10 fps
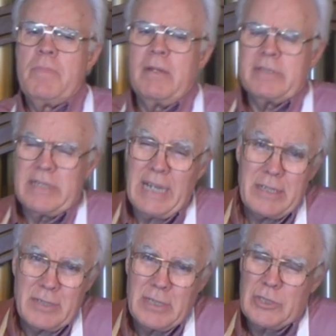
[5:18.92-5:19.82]
there's an
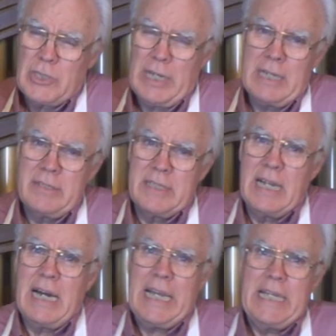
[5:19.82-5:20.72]
excellent chance
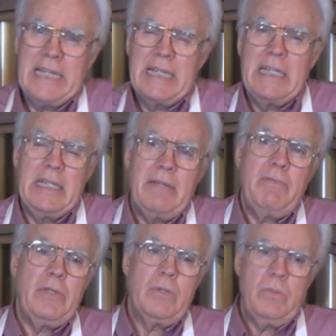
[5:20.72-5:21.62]
that I can
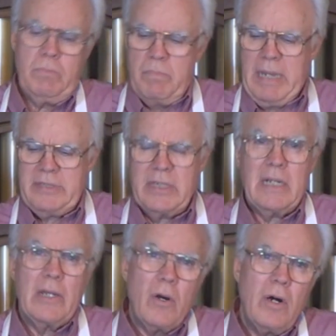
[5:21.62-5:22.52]
give you
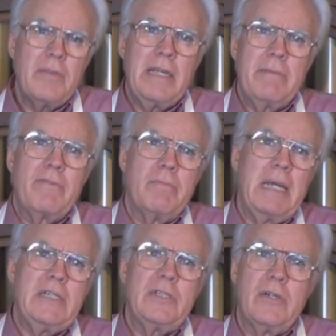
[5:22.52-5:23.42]
basically all the
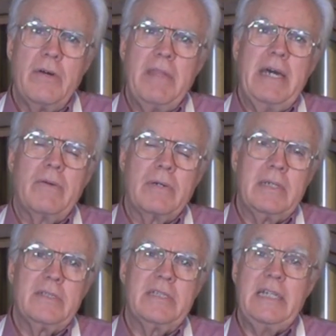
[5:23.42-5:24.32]
information on that
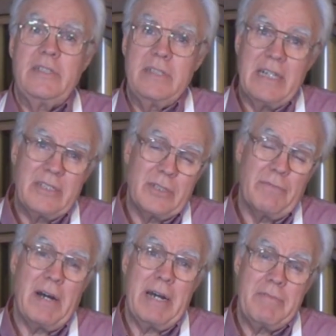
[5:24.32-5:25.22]
organization that
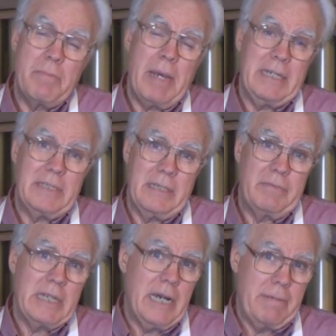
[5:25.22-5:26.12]
survived the passing
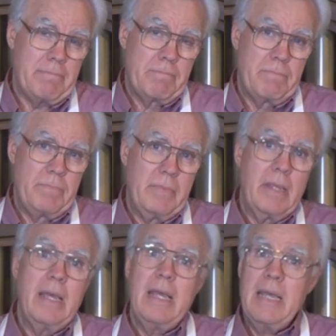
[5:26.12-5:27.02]
of time,
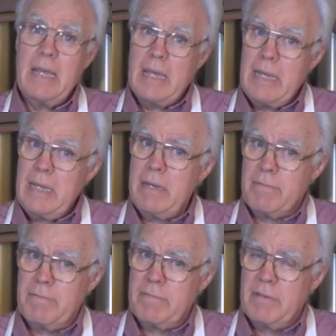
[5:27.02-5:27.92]
if